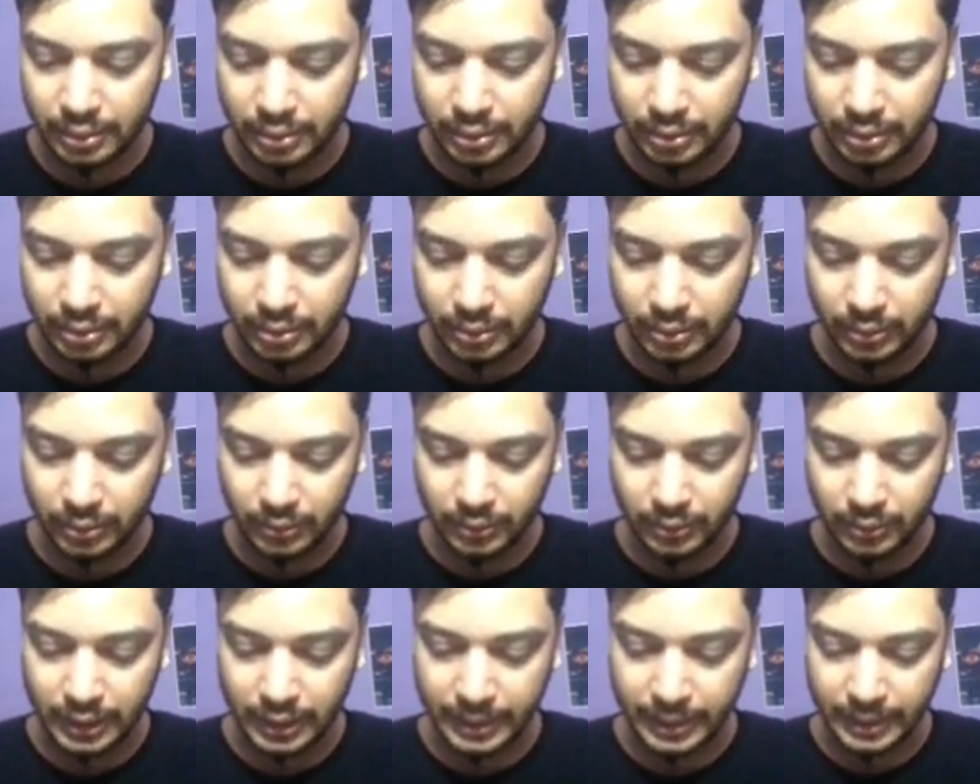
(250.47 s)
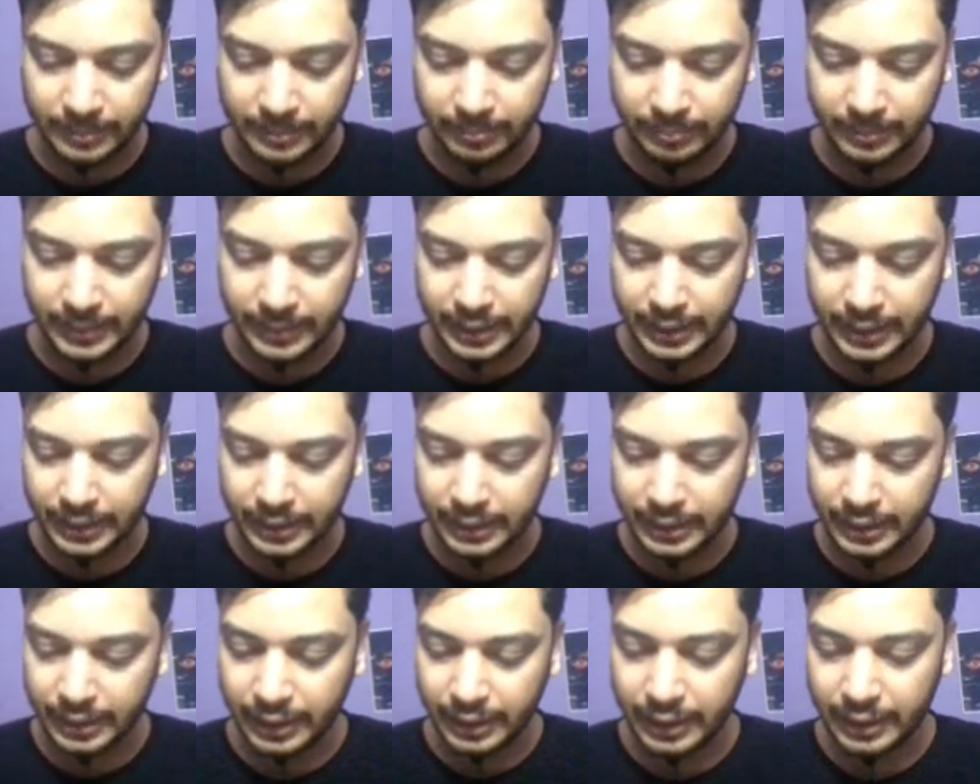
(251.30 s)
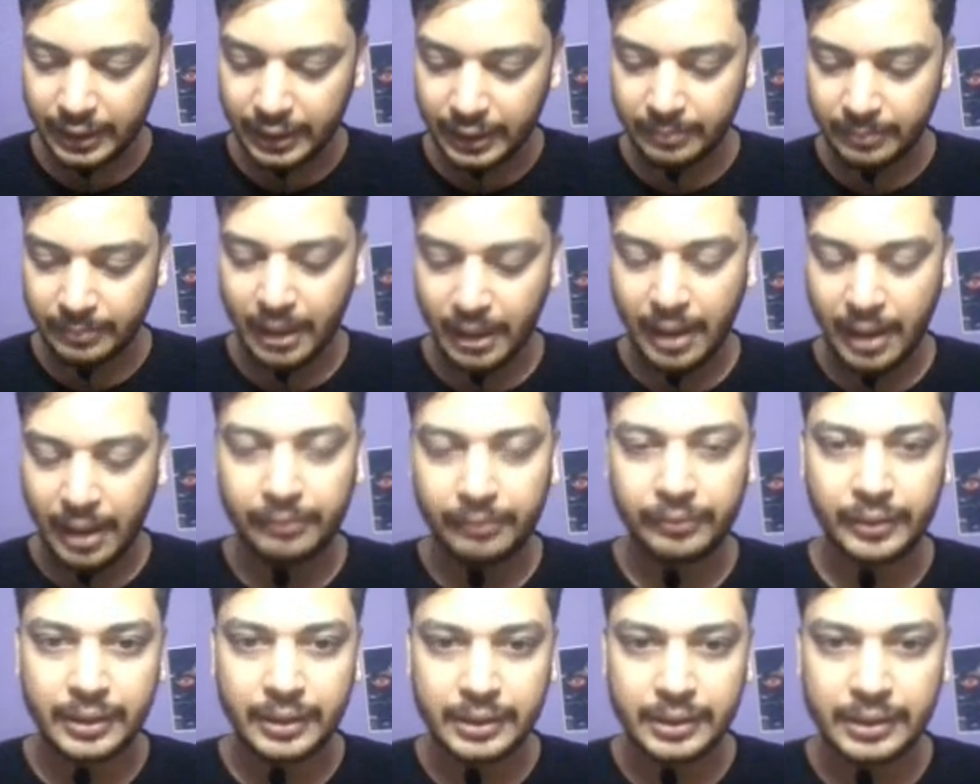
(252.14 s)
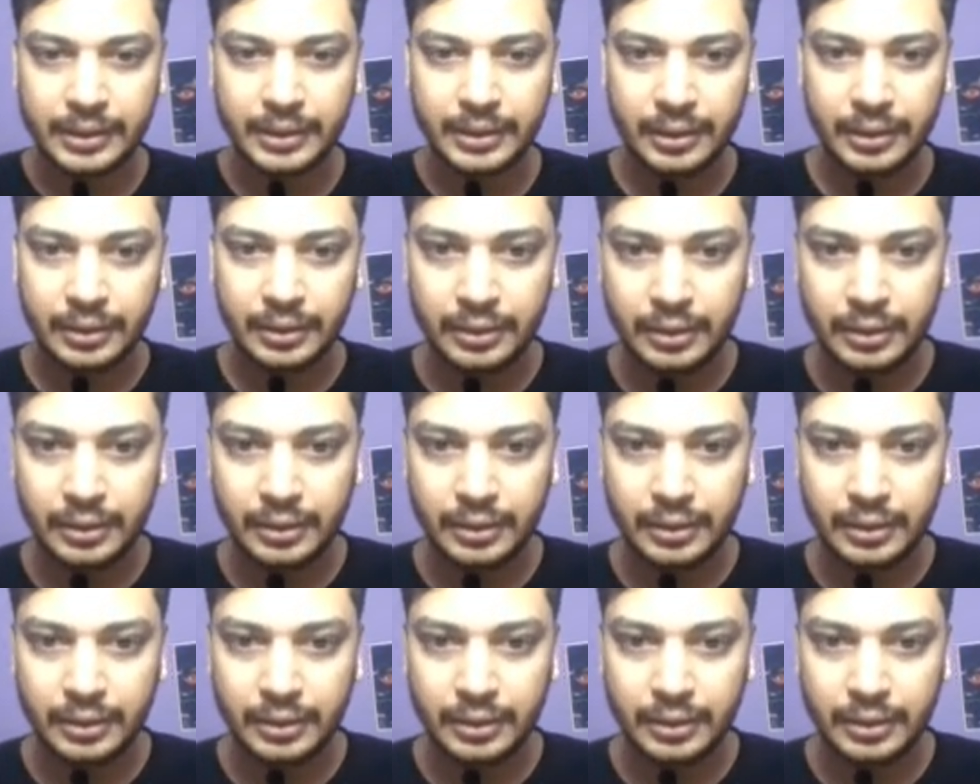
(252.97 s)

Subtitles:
So let me create a map function